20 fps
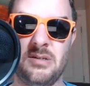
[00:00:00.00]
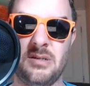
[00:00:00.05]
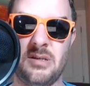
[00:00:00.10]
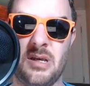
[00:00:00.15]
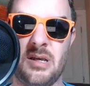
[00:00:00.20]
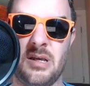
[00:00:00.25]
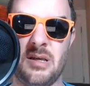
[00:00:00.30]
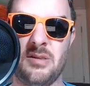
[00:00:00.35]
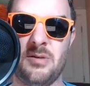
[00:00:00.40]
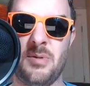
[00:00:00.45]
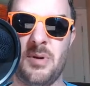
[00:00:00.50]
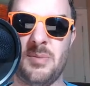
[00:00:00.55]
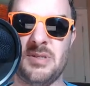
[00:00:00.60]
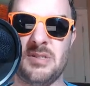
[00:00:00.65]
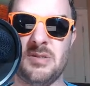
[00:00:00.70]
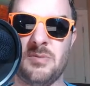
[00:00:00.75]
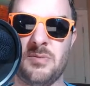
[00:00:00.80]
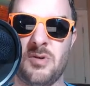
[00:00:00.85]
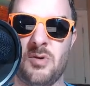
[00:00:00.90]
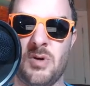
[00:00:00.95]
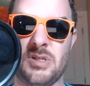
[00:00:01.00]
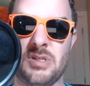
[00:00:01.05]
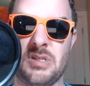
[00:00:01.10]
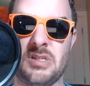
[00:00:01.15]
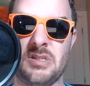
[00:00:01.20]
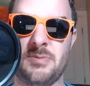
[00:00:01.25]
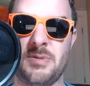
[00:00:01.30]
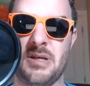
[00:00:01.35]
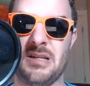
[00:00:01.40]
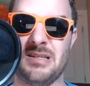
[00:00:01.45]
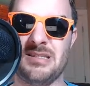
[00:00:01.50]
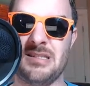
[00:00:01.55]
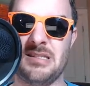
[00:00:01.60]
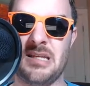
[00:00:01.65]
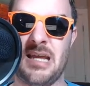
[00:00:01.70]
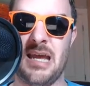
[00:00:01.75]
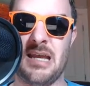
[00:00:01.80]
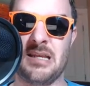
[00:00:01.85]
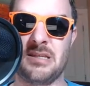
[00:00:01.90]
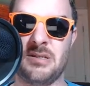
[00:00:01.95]
There might be some questions about his
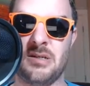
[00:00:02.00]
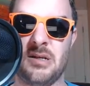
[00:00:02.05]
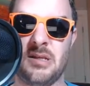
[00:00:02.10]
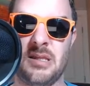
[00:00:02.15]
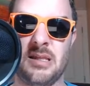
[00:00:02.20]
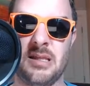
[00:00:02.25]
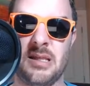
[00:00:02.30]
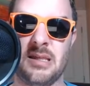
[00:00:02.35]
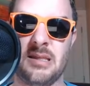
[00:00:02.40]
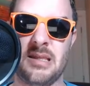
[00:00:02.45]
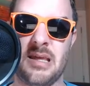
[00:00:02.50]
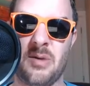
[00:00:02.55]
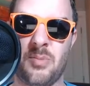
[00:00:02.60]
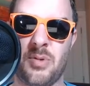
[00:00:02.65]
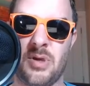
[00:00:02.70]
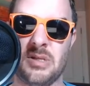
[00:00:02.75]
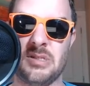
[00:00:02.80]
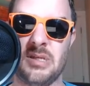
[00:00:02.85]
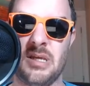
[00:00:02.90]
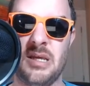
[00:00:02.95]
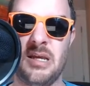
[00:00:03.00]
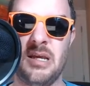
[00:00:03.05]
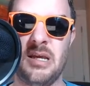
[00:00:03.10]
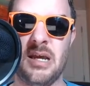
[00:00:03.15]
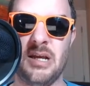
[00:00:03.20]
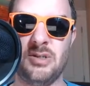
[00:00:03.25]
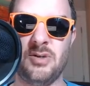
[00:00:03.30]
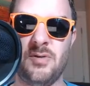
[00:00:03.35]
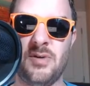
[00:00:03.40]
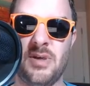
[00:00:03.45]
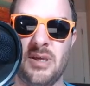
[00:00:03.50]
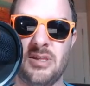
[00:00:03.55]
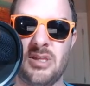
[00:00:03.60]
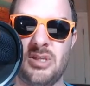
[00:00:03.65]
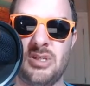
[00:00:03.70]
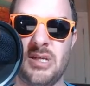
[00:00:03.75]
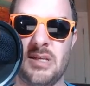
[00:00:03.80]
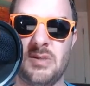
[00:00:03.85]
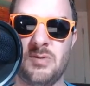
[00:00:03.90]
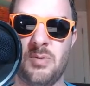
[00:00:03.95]
size and anything like that, but I do feel like the
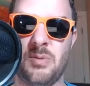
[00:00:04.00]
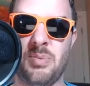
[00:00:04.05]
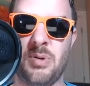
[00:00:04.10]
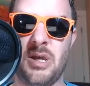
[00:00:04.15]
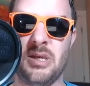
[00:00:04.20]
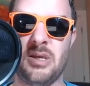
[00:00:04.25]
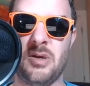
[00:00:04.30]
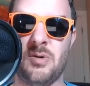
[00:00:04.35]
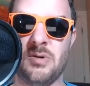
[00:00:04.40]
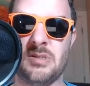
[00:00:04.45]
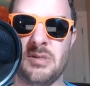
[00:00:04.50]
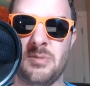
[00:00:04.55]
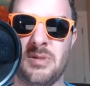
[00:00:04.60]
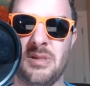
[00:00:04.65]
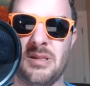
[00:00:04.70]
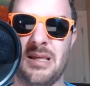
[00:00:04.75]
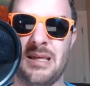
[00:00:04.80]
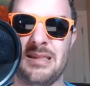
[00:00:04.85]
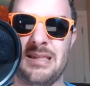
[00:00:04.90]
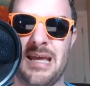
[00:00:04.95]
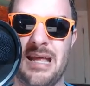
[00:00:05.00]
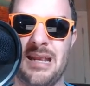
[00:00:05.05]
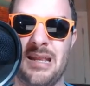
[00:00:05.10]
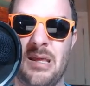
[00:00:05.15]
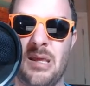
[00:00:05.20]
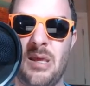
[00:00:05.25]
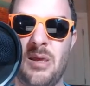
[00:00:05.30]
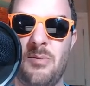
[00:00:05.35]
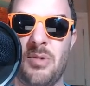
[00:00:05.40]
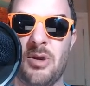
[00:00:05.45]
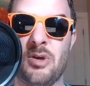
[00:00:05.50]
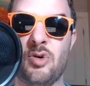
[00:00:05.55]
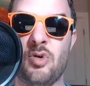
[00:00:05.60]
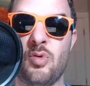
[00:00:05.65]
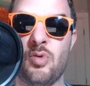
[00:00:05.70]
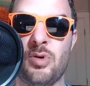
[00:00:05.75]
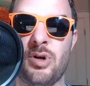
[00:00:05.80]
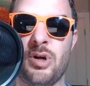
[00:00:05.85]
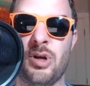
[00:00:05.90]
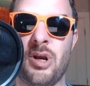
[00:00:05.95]
Jets would probably go with something like that, pick
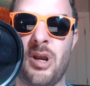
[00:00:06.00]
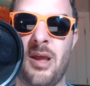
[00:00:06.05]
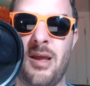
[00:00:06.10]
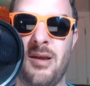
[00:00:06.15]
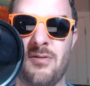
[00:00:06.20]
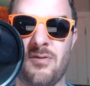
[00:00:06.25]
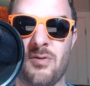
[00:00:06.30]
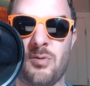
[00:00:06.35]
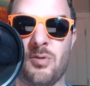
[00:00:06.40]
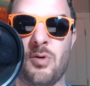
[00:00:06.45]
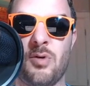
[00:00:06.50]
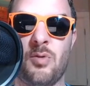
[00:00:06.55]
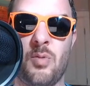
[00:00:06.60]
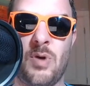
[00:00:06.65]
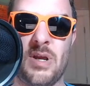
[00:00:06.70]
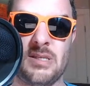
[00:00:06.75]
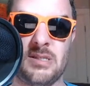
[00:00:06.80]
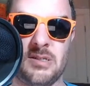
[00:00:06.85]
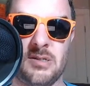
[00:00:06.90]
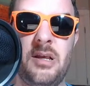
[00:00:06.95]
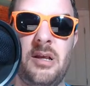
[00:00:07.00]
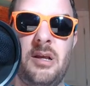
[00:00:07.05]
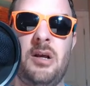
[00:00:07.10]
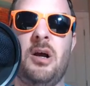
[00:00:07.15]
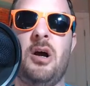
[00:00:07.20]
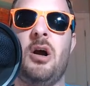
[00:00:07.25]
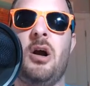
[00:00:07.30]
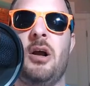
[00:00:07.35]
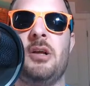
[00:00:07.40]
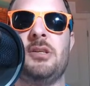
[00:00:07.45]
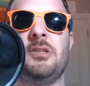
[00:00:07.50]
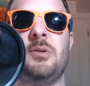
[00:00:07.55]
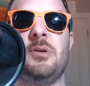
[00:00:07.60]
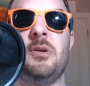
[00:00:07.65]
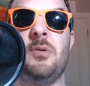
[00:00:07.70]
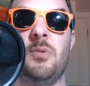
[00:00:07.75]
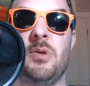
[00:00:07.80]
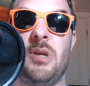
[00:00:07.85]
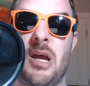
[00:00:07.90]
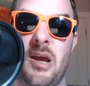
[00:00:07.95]
corner from Northwestern. All right, so
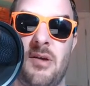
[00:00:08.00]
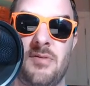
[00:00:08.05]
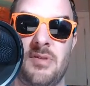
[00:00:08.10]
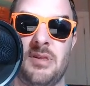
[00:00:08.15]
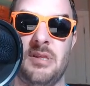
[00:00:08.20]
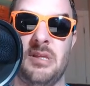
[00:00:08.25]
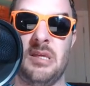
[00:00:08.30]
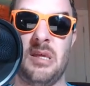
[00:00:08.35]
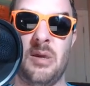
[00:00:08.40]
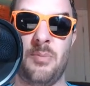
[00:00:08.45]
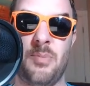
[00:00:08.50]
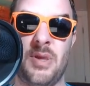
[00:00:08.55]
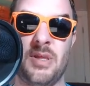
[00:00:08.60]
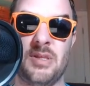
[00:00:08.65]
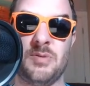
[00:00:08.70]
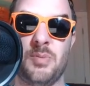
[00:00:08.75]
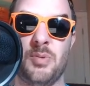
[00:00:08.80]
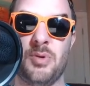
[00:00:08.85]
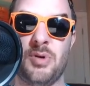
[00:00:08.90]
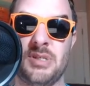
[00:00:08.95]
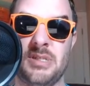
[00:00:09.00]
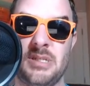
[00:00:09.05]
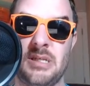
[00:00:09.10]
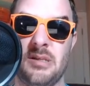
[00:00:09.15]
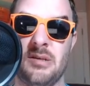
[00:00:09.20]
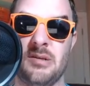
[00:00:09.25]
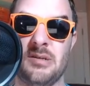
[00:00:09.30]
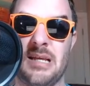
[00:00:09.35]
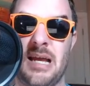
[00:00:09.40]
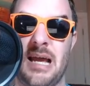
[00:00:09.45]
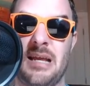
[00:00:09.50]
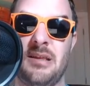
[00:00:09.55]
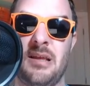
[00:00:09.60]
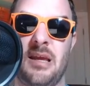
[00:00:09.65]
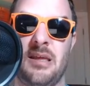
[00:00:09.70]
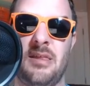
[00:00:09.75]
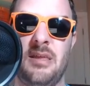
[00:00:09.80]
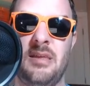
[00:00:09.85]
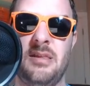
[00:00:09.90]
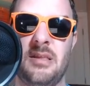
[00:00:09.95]
here we have the Pittsburgh Steelers. I
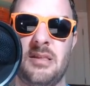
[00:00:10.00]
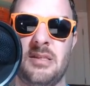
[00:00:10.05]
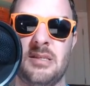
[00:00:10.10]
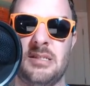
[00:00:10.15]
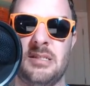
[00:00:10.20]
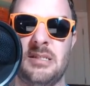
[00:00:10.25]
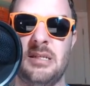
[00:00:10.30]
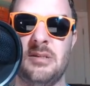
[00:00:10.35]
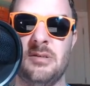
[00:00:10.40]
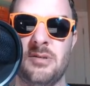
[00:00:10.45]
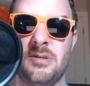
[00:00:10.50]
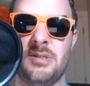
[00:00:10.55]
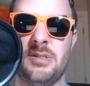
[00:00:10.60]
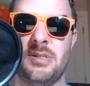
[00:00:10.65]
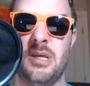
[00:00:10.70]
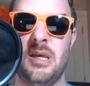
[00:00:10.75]
think that the Steelers,